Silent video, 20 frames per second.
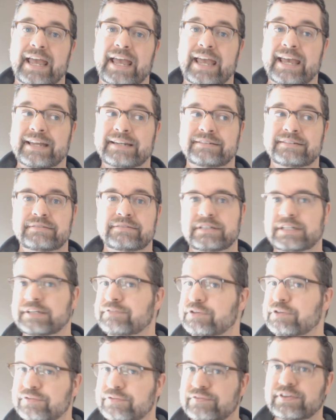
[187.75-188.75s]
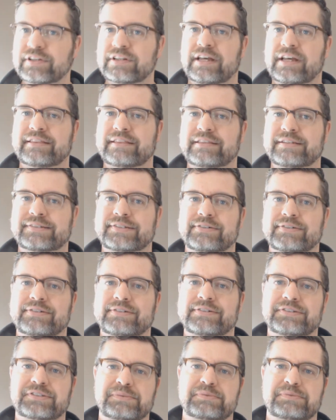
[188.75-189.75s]
And if you feel like this
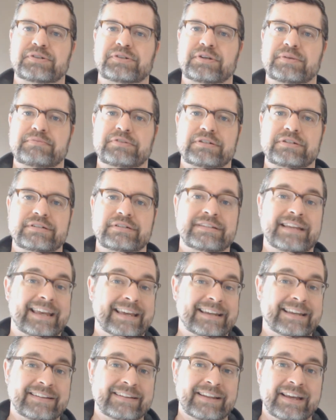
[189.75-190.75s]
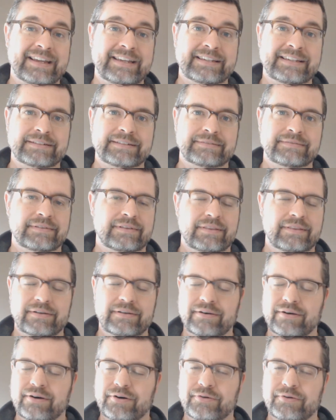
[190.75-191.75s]
earned a subscription and a like,
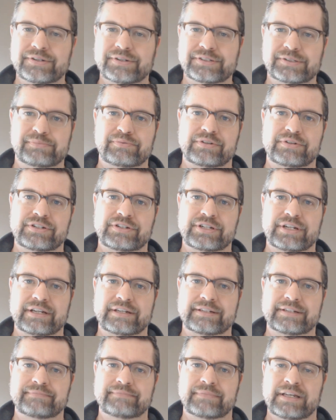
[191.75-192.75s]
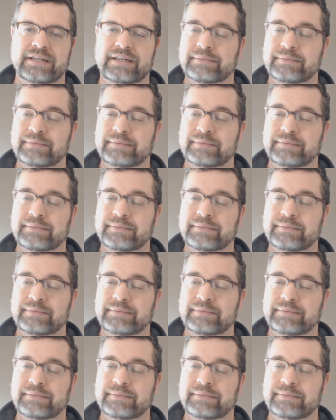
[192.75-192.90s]
they're always appreciated.